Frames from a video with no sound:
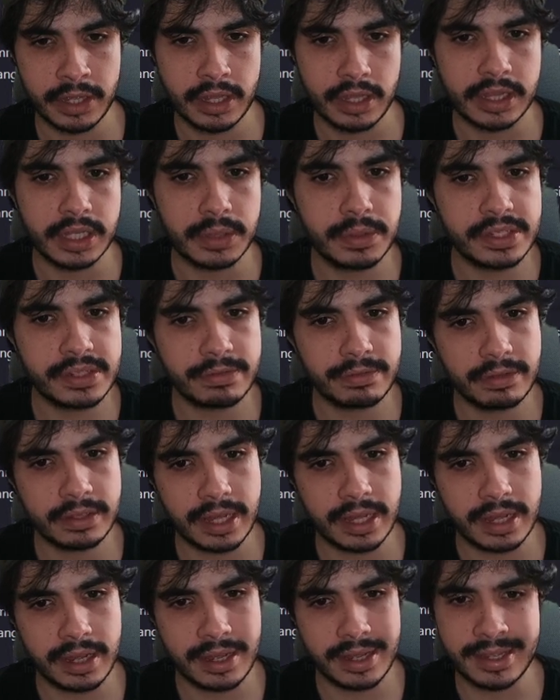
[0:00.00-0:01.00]
The reason for
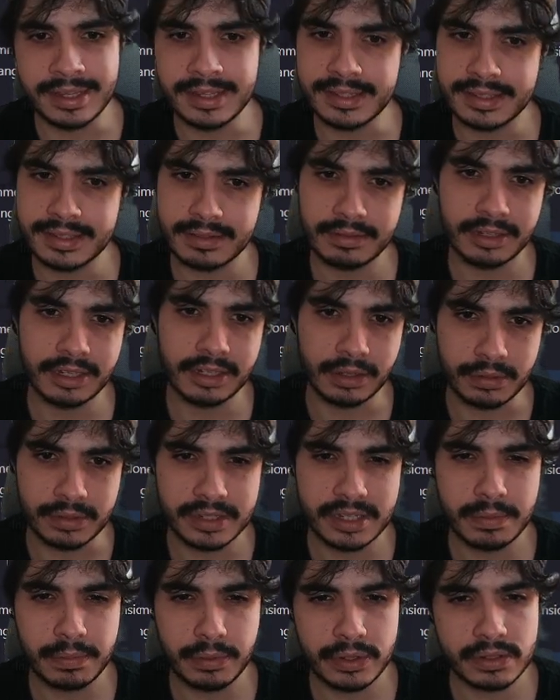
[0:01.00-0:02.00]
that is,
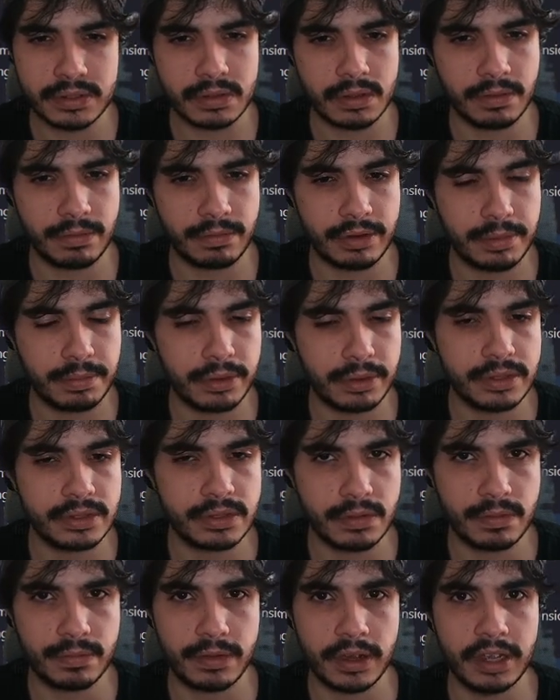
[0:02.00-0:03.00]

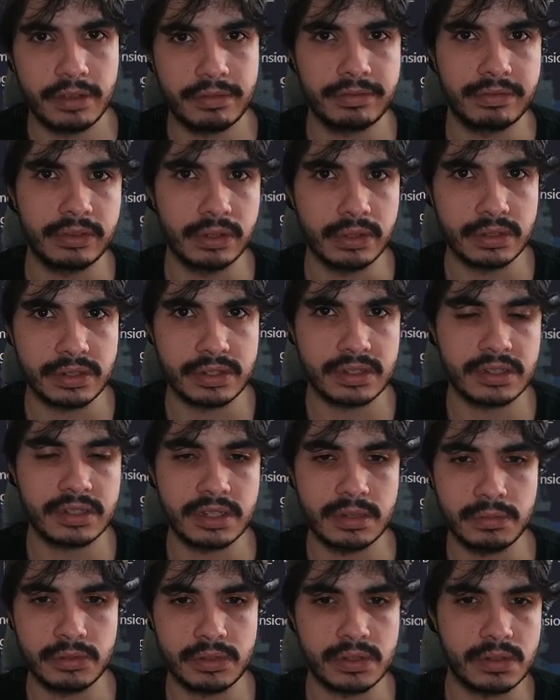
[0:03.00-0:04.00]
C3.25 does
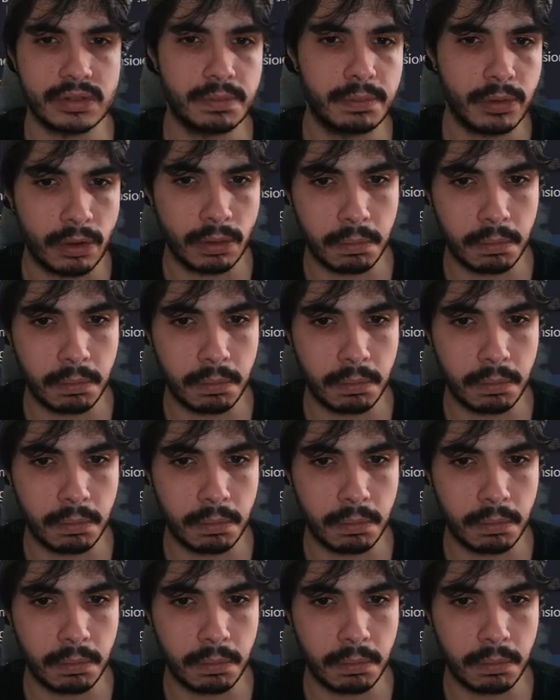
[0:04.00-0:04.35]
seem to support